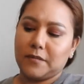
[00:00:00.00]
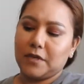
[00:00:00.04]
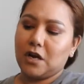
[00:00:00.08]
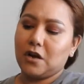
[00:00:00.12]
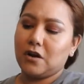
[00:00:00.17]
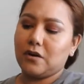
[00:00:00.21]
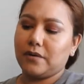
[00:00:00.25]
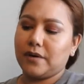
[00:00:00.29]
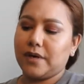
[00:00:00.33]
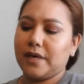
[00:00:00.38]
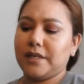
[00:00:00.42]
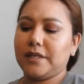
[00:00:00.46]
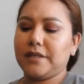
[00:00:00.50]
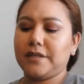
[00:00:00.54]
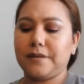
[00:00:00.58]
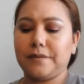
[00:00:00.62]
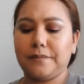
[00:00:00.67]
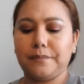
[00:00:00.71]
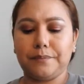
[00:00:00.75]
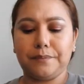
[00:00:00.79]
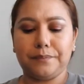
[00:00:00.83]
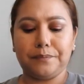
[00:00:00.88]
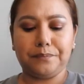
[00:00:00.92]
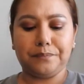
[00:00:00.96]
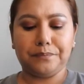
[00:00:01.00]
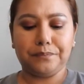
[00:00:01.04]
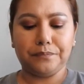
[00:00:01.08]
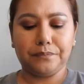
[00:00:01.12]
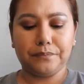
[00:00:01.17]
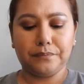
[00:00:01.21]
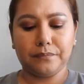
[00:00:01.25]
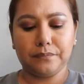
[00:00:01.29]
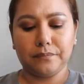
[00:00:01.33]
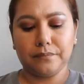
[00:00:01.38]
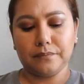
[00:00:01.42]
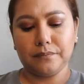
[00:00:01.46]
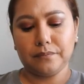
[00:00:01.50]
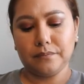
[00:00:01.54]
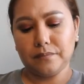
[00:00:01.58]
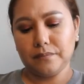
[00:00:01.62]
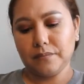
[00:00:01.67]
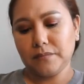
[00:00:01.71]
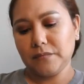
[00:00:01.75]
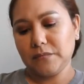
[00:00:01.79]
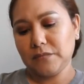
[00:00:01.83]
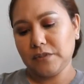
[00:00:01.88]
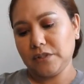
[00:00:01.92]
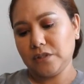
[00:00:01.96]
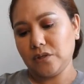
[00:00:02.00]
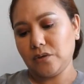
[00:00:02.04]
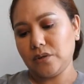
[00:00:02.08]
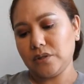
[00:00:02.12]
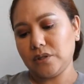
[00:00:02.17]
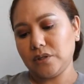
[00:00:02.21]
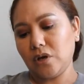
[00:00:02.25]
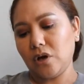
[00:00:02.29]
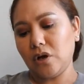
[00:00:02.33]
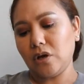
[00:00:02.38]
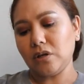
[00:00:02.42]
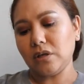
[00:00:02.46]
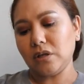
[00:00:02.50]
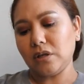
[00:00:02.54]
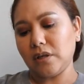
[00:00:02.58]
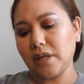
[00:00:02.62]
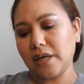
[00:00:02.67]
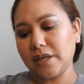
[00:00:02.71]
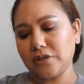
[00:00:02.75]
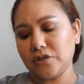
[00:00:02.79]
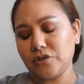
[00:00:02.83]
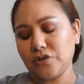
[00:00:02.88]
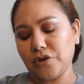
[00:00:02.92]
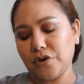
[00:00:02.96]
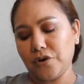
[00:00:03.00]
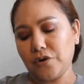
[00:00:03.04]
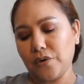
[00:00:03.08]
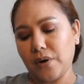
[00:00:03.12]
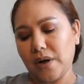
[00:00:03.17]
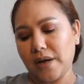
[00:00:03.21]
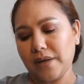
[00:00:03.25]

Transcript: Alright. So it's called Electro.